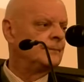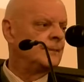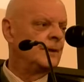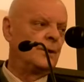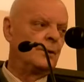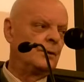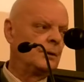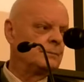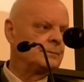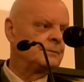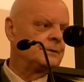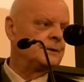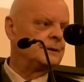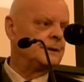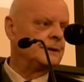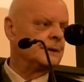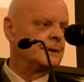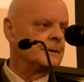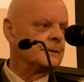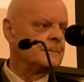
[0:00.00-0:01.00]
They're up to
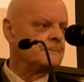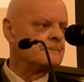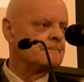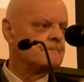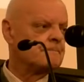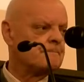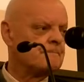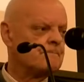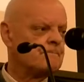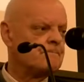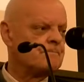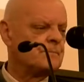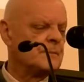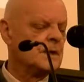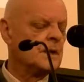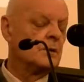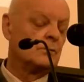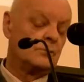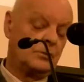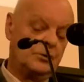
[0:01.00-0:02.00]
date.
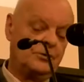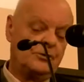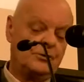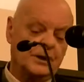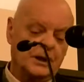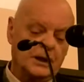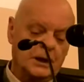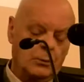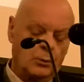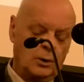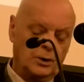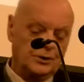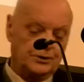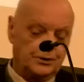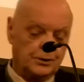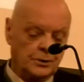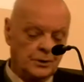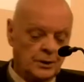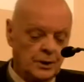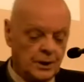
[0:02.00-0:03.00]
First thing I want
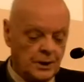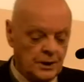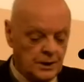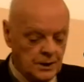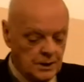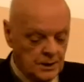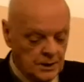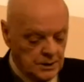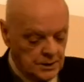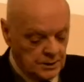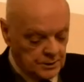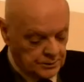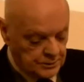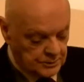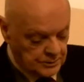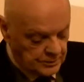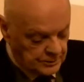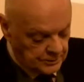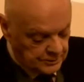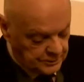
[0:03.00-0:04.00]
to
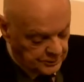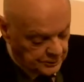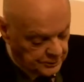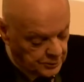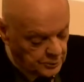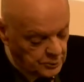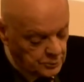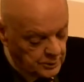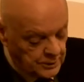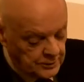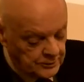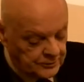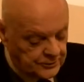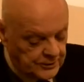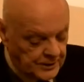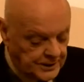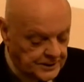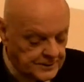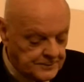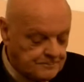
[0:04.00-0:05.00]
do is
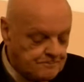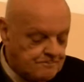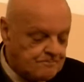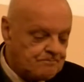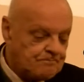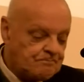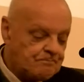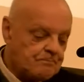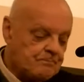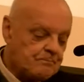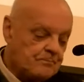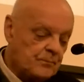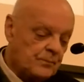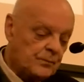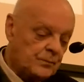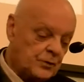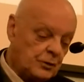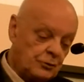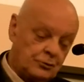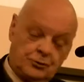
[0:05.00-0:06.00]
that
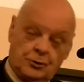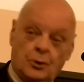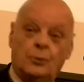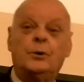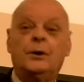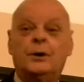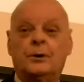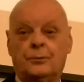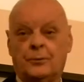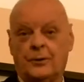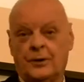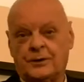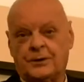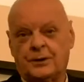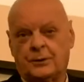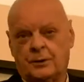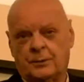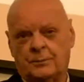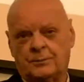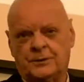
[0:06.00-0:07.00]
to show you that
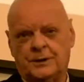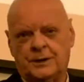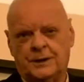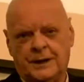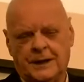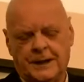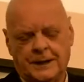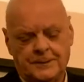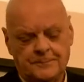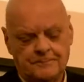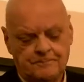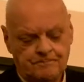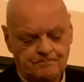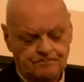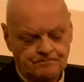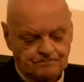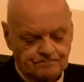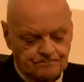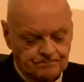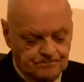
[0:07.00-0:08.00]
they're up to date.
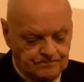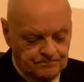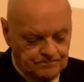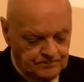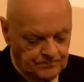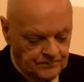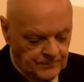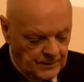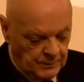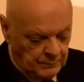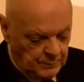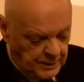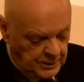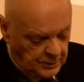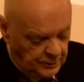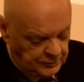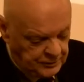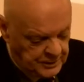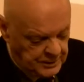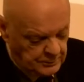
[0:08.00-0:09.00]

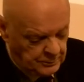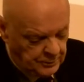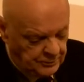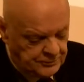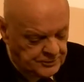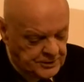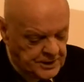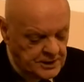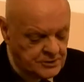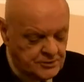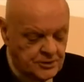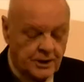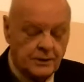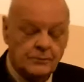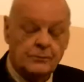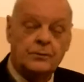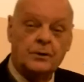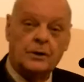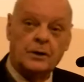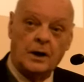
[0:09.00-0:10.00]
Because here is
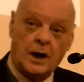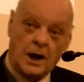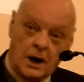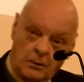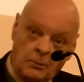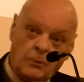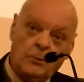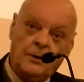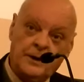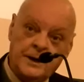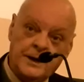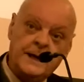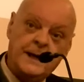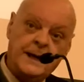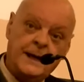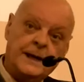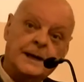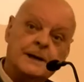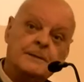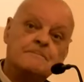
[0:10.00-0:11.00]
teaching for our
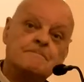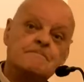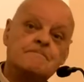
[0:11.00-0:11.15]
day.